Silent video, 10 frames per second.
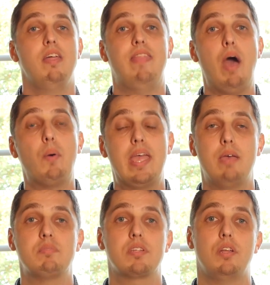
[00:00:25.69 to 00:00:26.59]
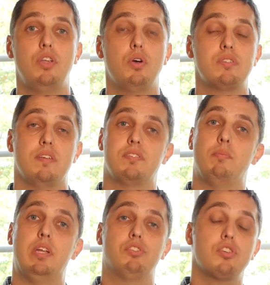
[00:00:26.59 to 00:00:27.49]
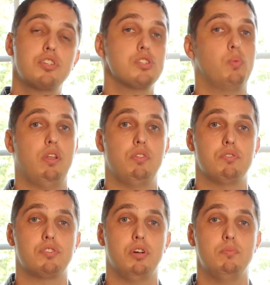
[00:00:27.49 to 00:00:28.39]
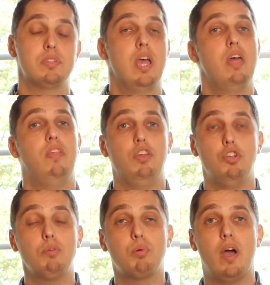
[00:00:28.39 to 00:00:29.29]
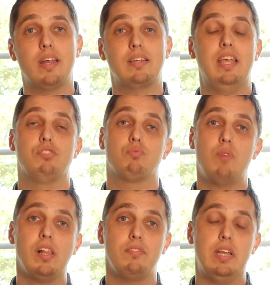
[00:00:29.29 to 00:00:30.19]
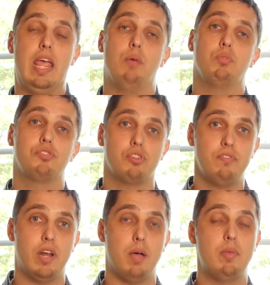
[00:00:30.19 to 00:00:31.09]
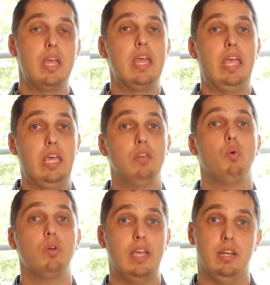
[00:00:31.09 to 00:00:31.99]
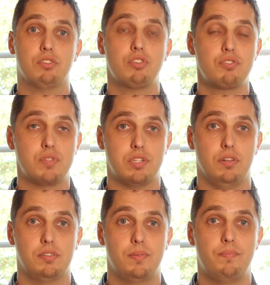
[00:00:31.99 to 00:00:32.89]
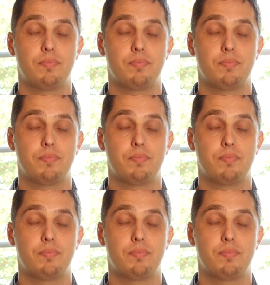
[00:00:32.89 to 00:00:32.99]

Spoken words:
That way Amazon knows if somebody searches one of those terms that your product is relevant and will serve it up in organic search results.